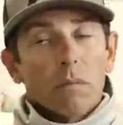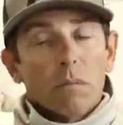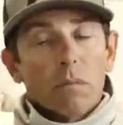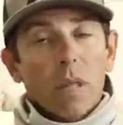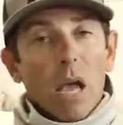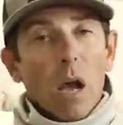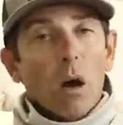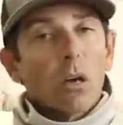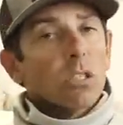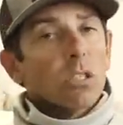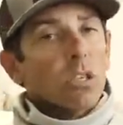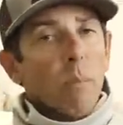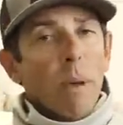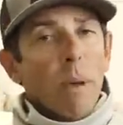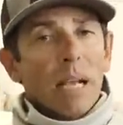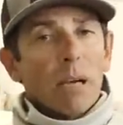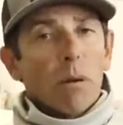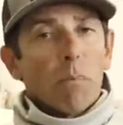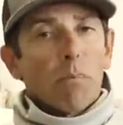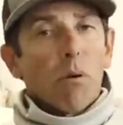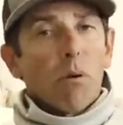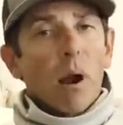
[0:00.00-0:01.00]
They also
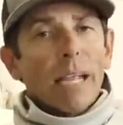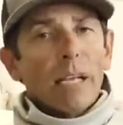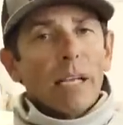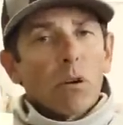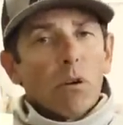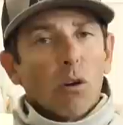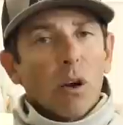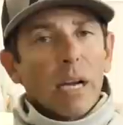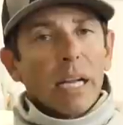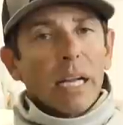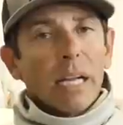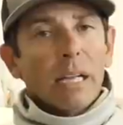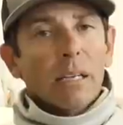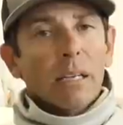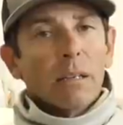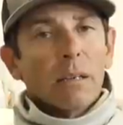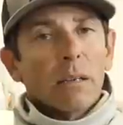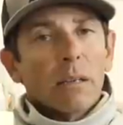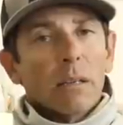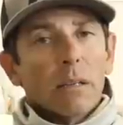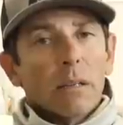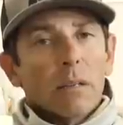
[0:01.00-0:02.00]
make a bright
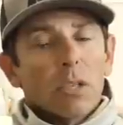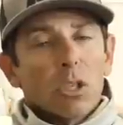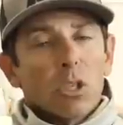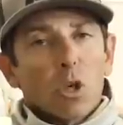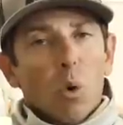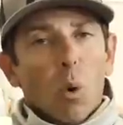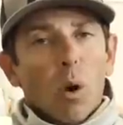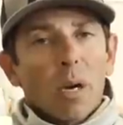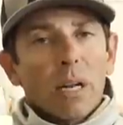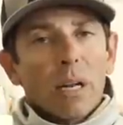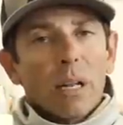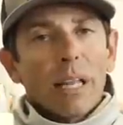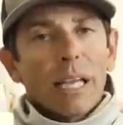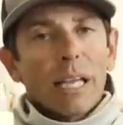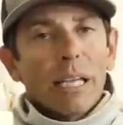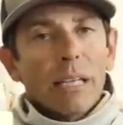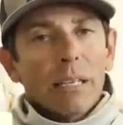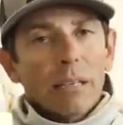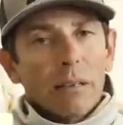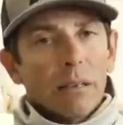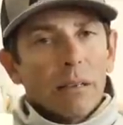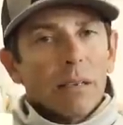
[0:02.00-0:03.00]
green. The Jordan
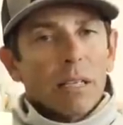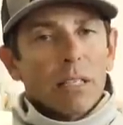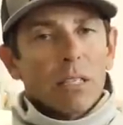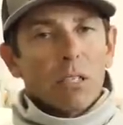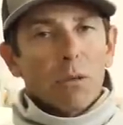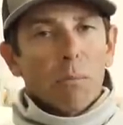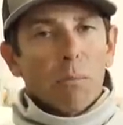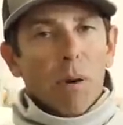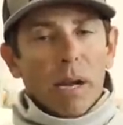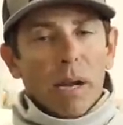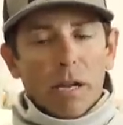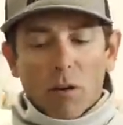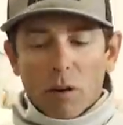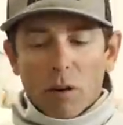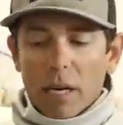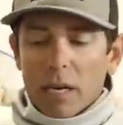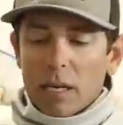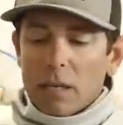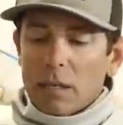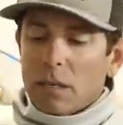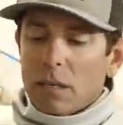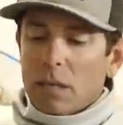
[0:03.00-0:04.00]
Lee is the bright
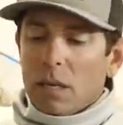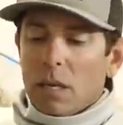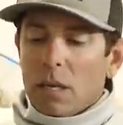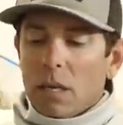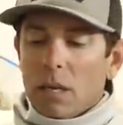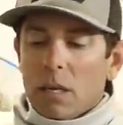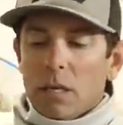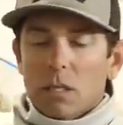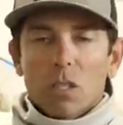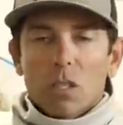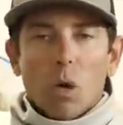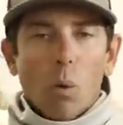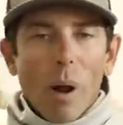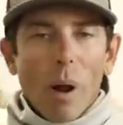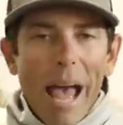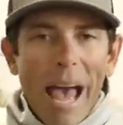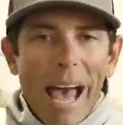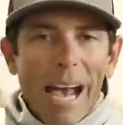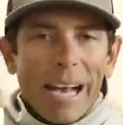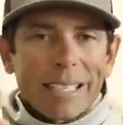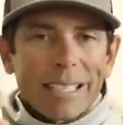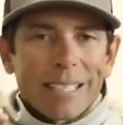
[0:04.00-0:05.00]
green. So
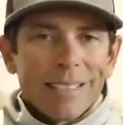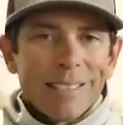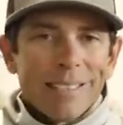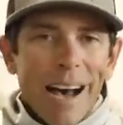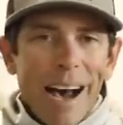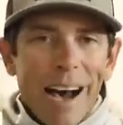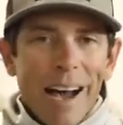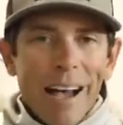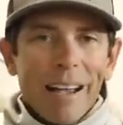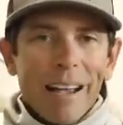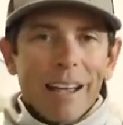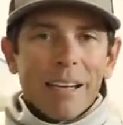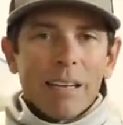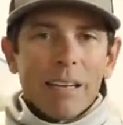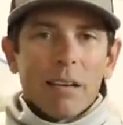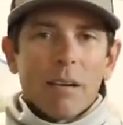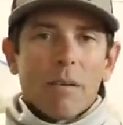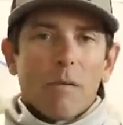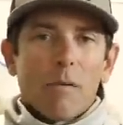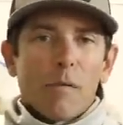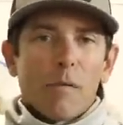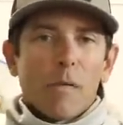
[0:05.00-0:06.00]

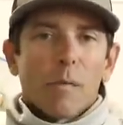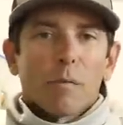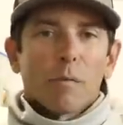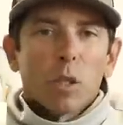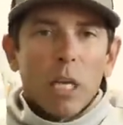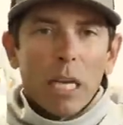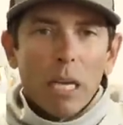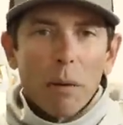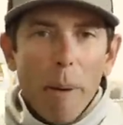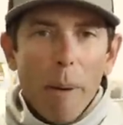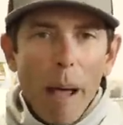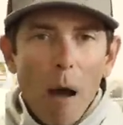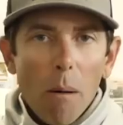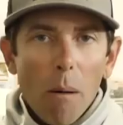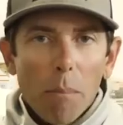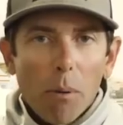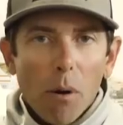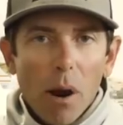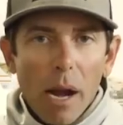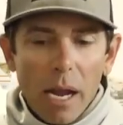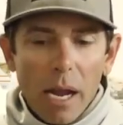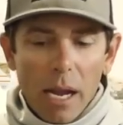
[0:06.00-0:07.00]
X9, 15 pound
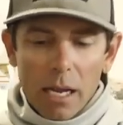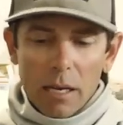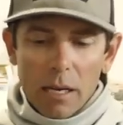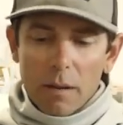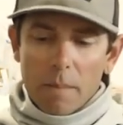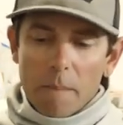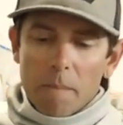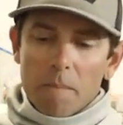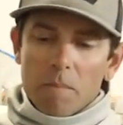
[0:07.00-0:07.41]
braid